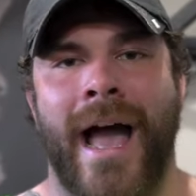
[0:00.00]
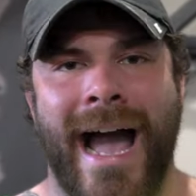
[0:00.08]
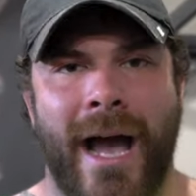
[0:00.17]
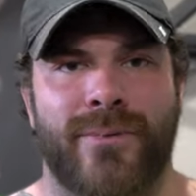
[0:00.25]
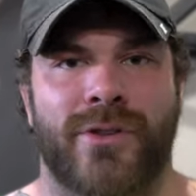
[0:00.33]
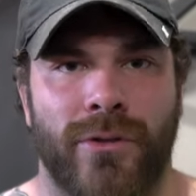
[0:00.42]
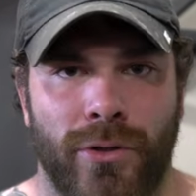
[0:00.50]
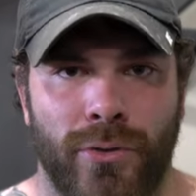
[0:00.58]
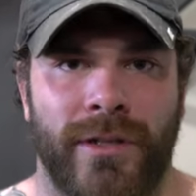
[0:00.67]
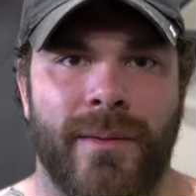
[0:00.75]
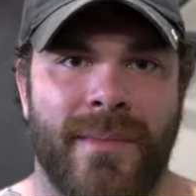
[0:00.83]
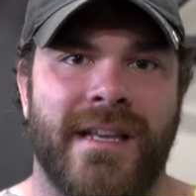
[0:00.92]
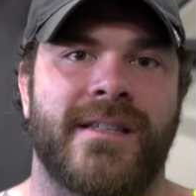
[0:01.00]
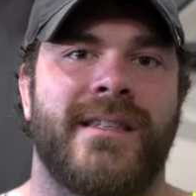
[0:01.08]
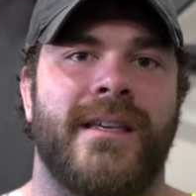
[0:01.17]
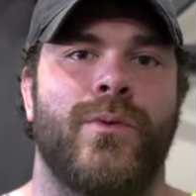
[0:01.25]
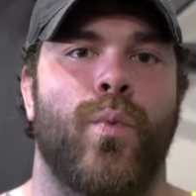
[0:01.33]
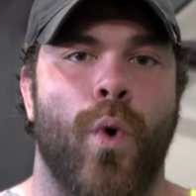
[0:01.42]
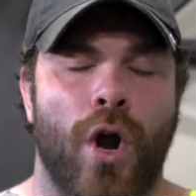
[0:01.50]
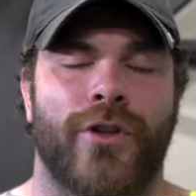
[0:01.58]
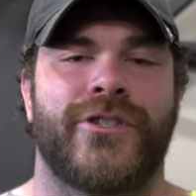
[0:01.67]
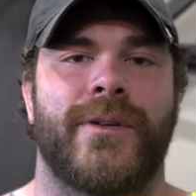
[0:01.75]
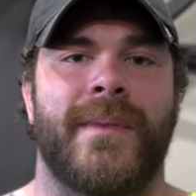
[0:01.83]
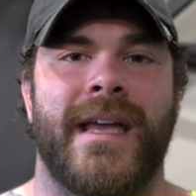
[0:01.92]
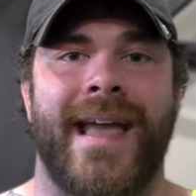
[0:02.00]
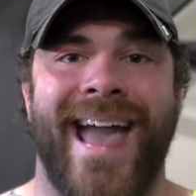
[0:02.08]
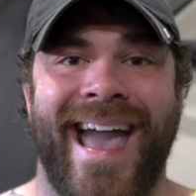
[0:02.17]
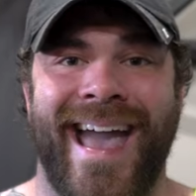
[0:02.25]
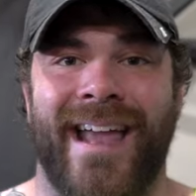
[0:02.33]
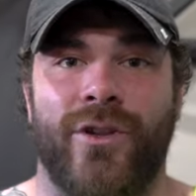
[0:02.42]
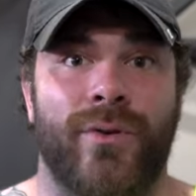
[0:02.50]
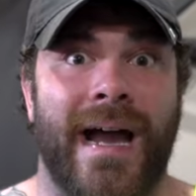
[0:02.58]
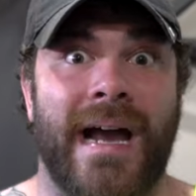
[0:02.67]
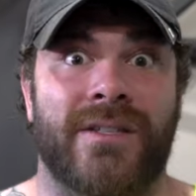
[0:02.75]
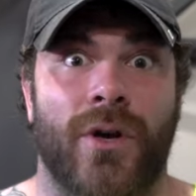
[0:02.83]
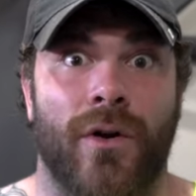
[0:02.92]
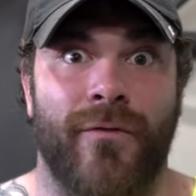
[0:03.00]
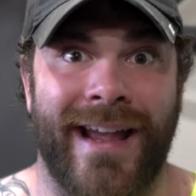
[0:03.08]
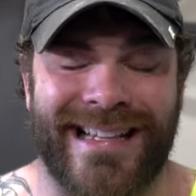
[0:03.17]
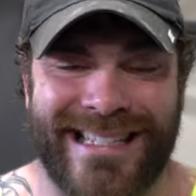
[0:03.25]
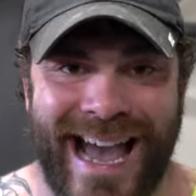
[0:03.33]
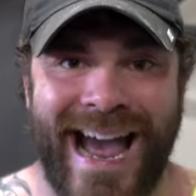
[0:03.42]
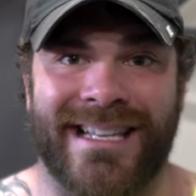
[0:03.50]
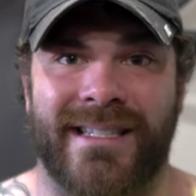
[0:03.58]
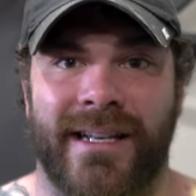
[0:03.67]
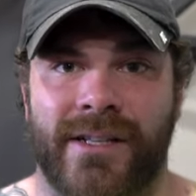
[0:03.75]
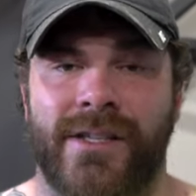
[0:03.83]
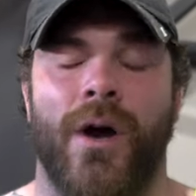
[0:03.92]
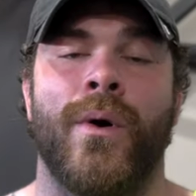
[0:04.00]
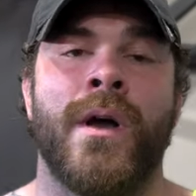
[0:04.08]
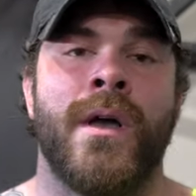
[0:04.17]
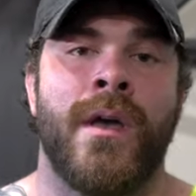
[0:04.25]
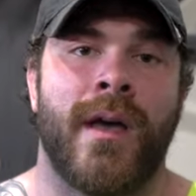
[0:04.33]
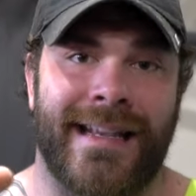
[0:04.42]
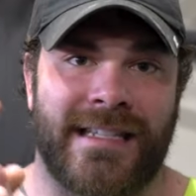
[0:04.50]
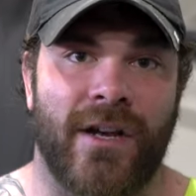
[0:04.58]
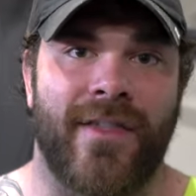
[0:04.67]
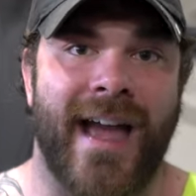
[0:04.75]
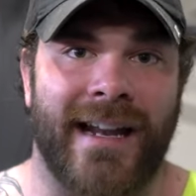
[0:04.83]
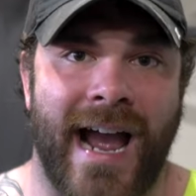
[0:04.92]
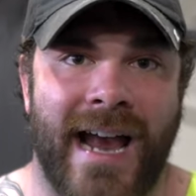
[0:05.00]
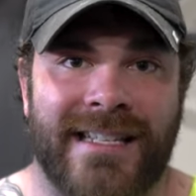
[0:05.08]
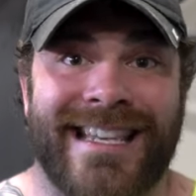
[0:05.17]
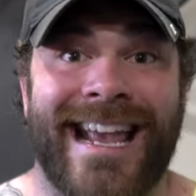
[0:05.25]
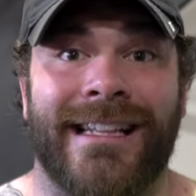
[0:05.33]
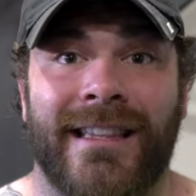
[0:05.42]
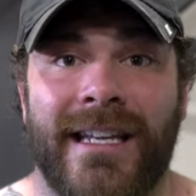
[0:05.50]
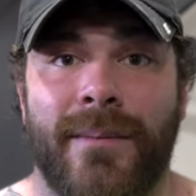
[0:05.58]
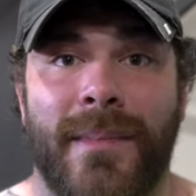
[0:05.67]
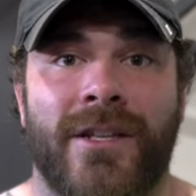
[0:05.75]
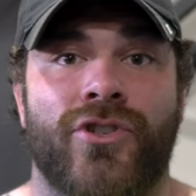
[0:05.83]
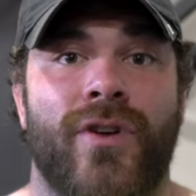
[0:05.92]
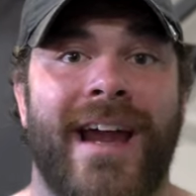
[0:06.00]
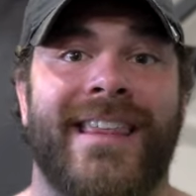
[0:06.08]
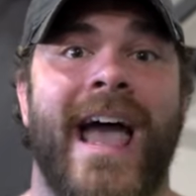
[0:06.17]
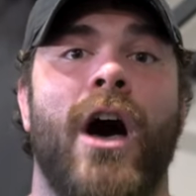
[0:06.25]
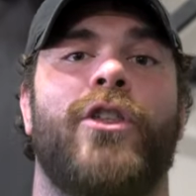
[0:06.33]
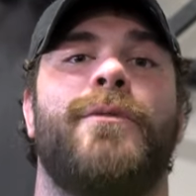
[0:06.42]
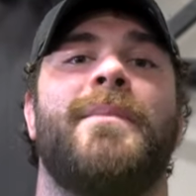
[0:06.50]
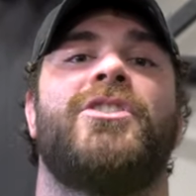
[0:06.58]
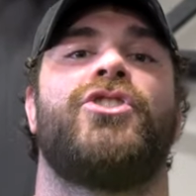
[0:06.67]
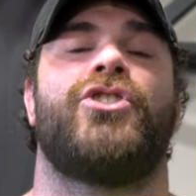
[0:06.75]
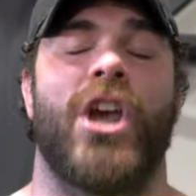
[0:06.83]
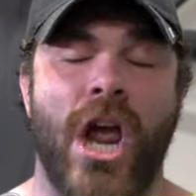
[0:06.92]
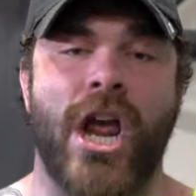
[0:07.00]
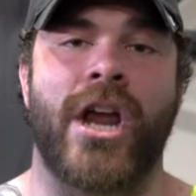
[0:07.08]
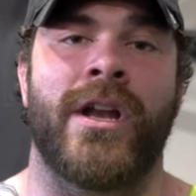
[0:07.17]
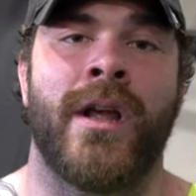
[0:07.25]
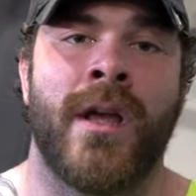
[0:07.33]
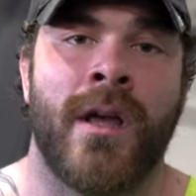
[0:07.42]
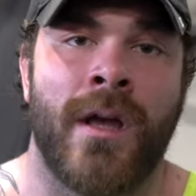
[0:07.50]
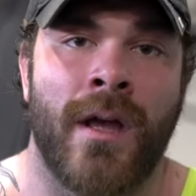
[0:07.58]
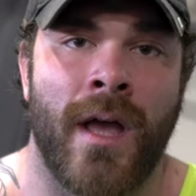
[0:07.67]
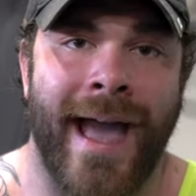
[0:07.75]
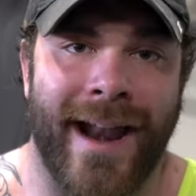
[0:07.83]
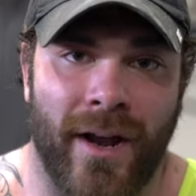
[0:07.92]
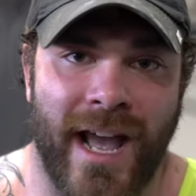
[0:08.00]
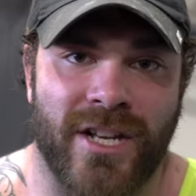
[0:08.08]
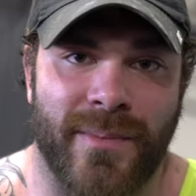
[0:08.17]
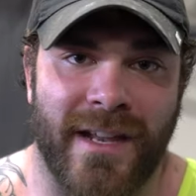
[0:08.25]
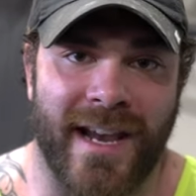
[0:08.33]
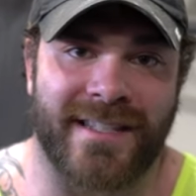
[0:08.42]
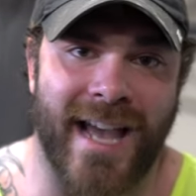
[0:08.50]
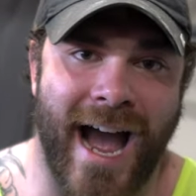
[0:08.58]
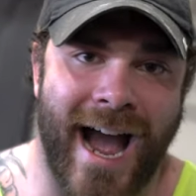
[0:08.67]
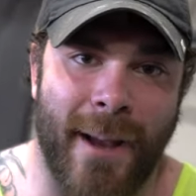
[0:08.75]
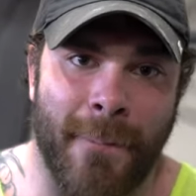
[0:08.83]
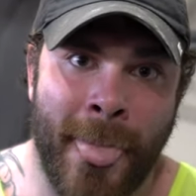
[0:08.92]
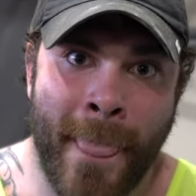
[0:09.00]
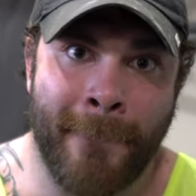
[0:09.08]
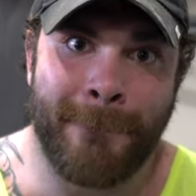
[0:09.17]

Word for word: Absolutely means the world to me, and you guys are fantastic. So until then, guys, stay a lean, mean, strength, health machine and I'll catch up with you next time.